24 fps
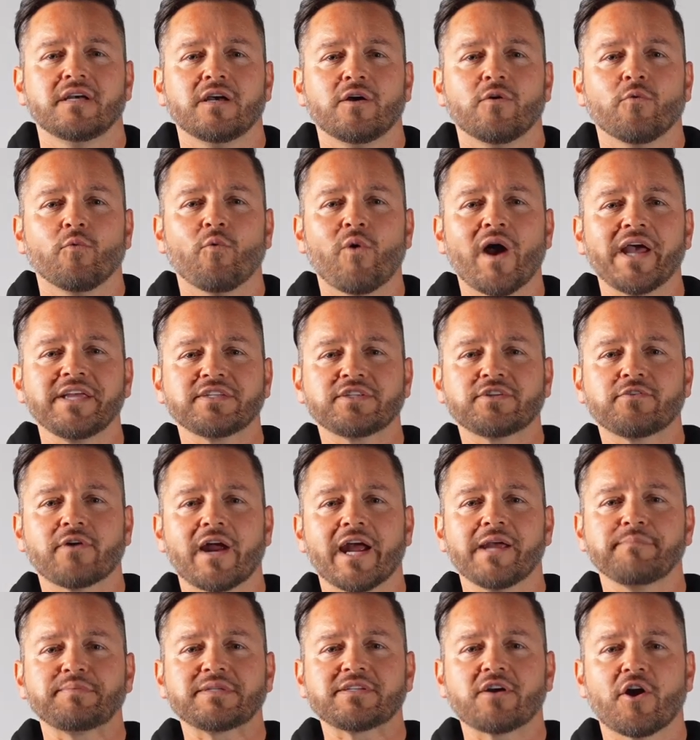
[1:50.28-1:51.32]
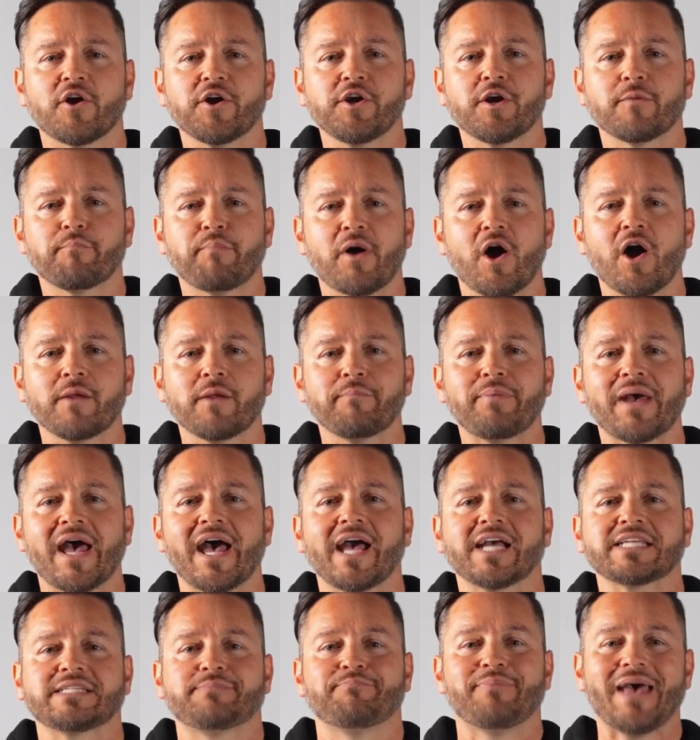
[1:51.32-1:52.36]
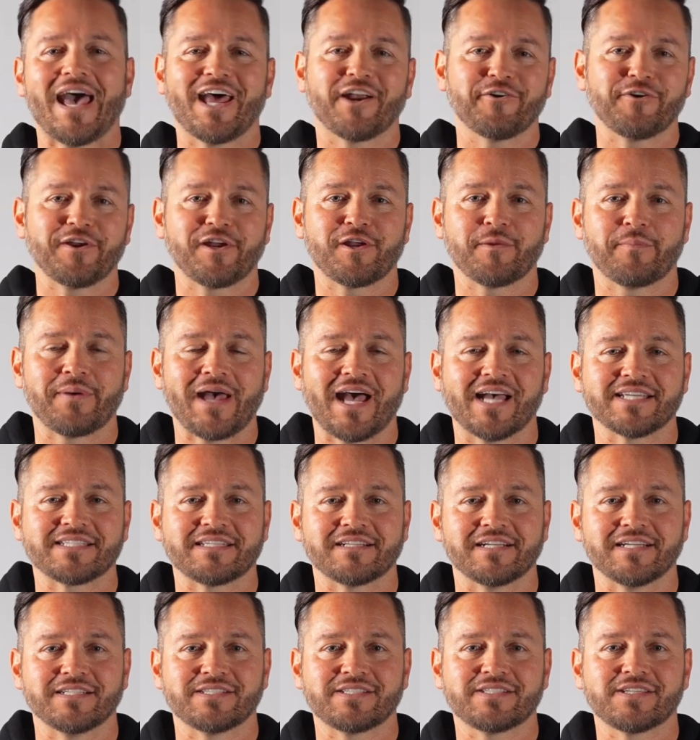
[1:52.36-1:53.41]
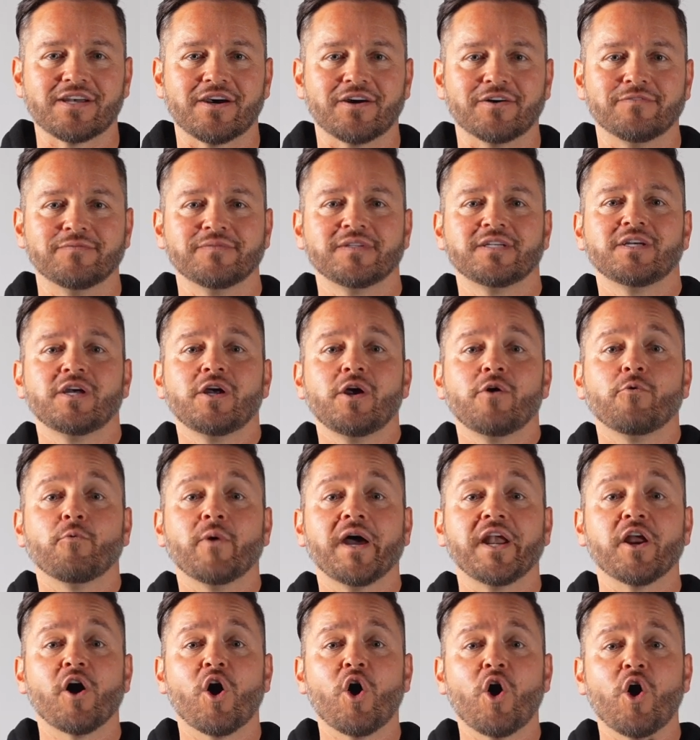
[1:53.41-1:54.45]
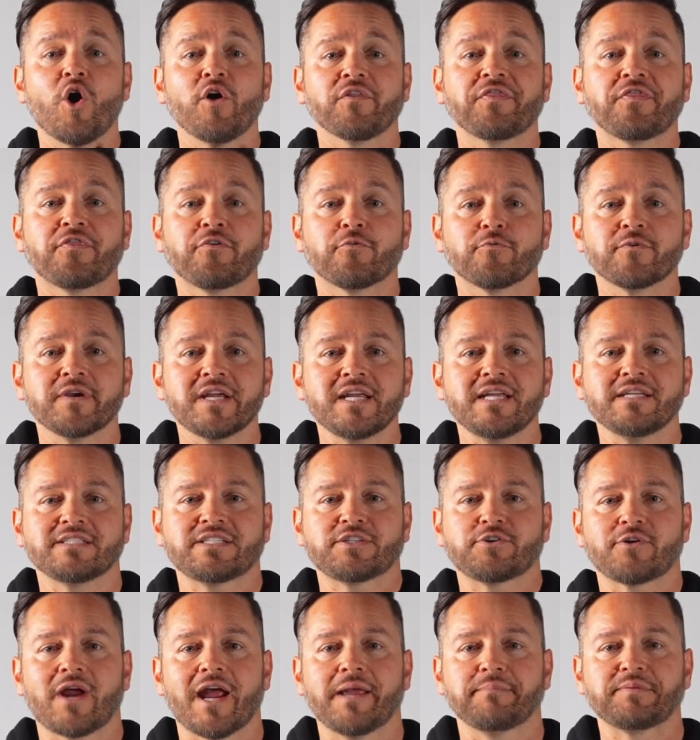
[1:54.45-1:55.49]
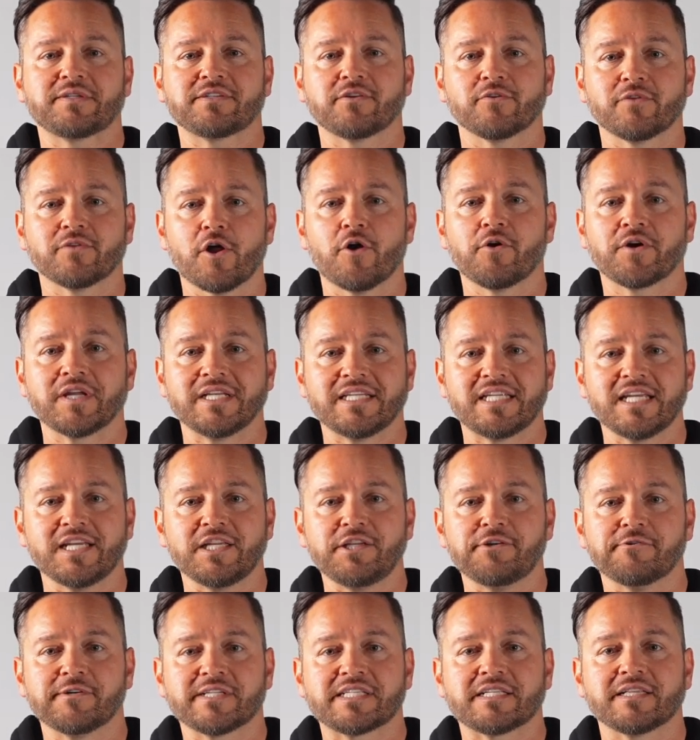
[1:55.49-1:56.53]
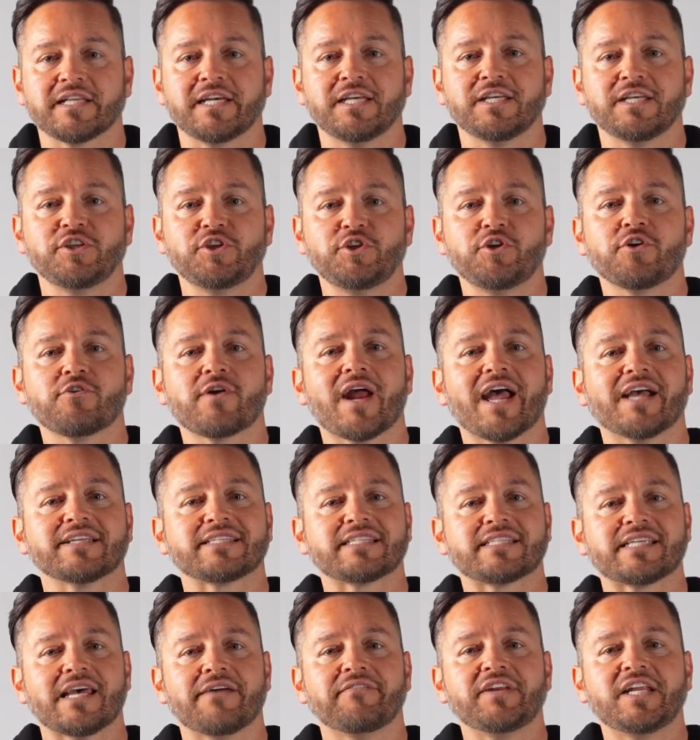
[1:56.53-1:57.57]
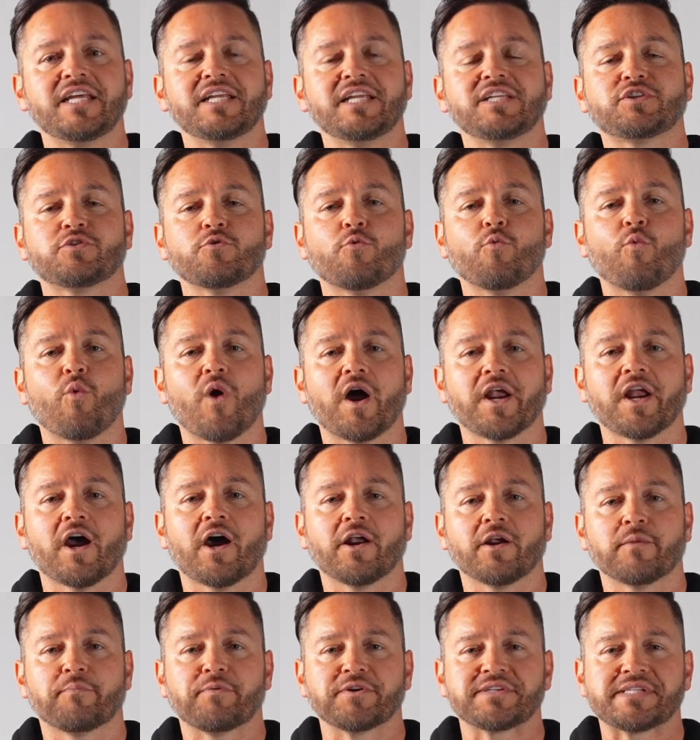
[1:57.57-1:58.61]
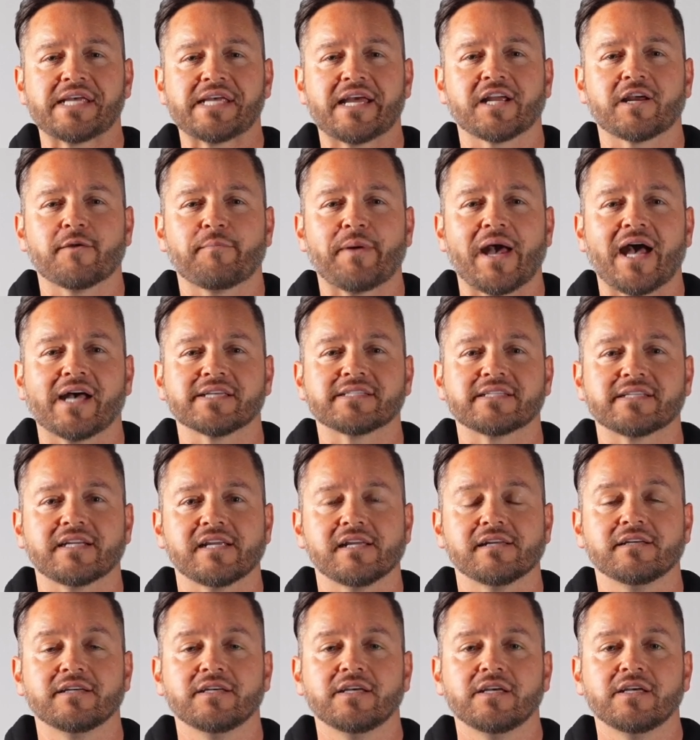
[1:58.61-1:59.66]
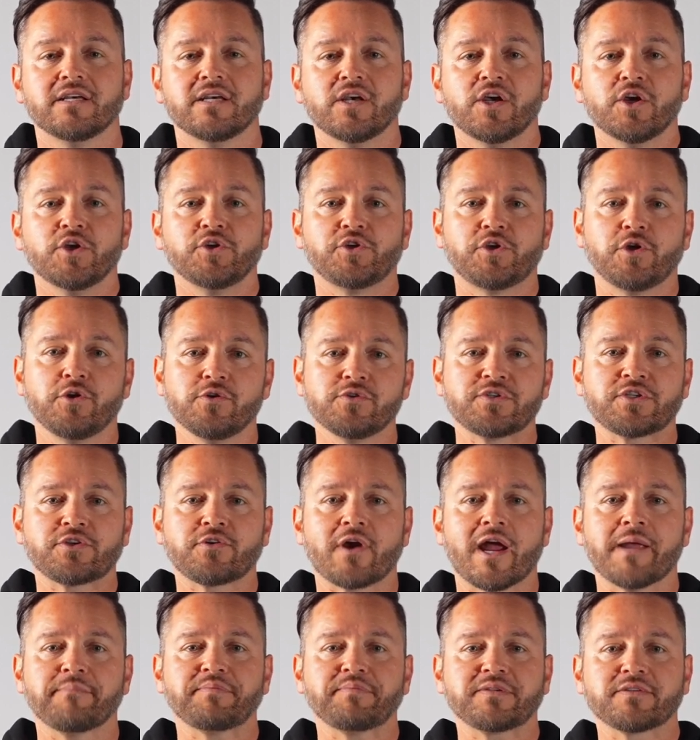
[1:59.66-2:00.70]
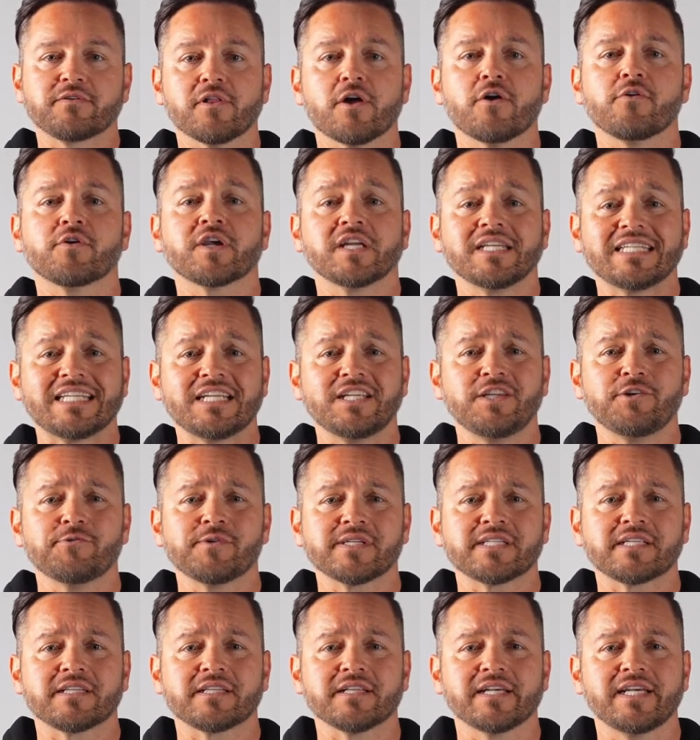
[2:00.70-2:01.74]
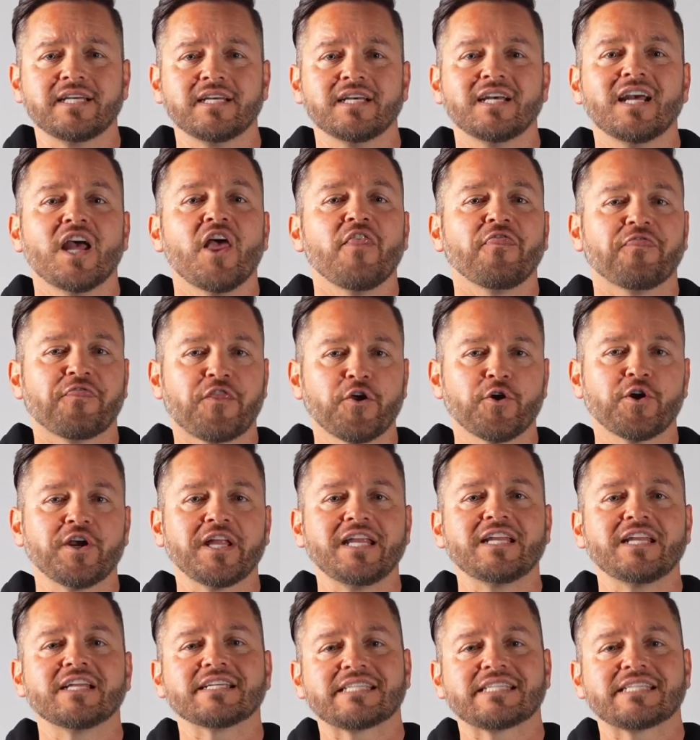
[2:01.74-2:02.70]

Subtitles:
White stripes are your podpak's battery capacity. So, when all 3 stripes glow continuously, you're at 70 to 100% capacity. 2 stripes glow continuously, 30 to